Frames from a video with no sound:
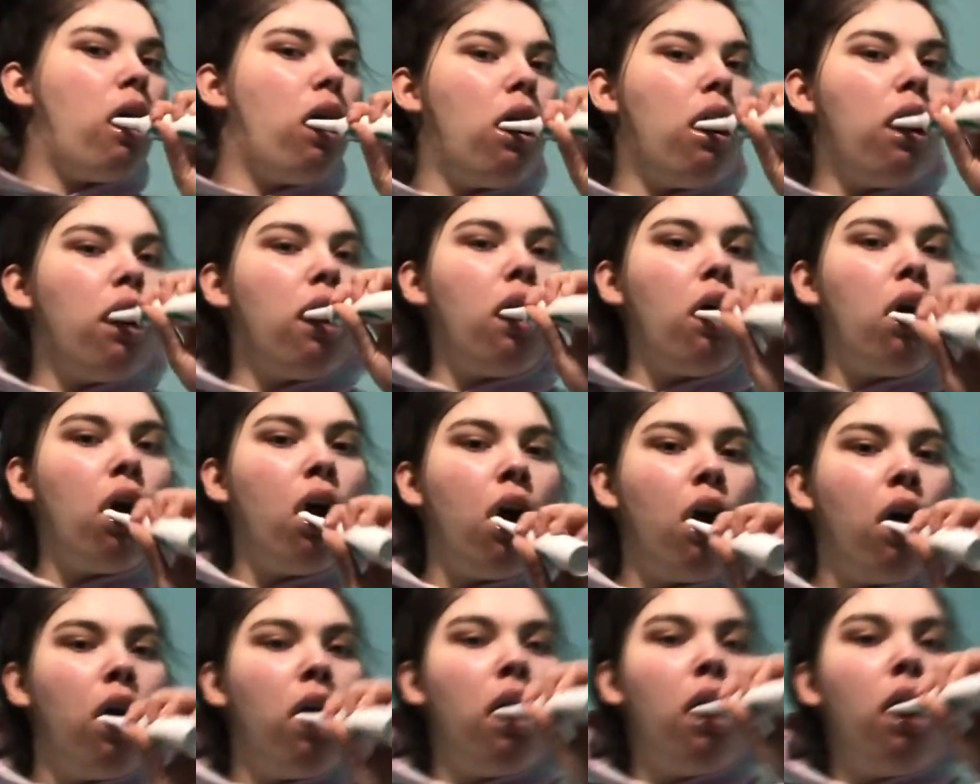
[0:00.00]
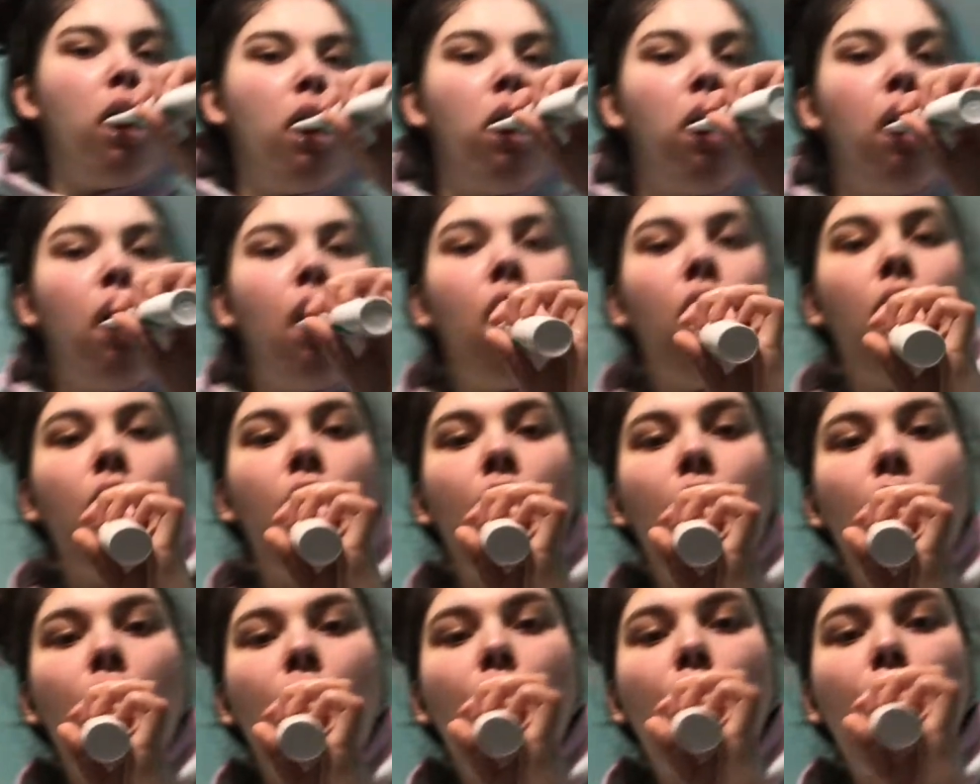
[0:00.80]
like brushing my teeth. I don't
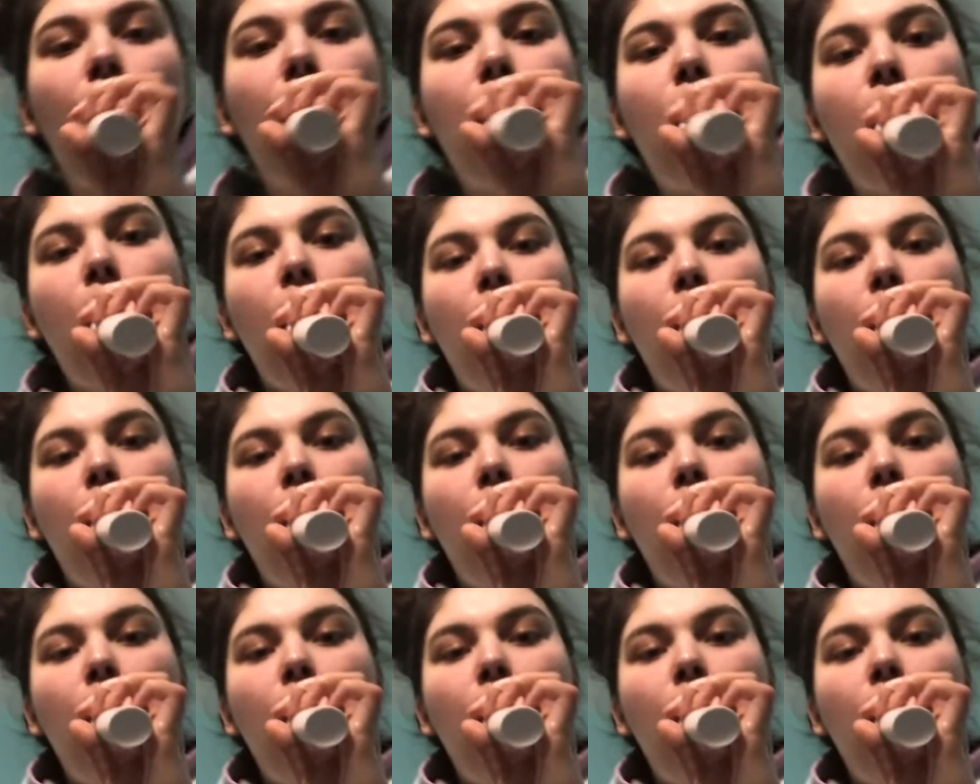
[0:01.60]
know why.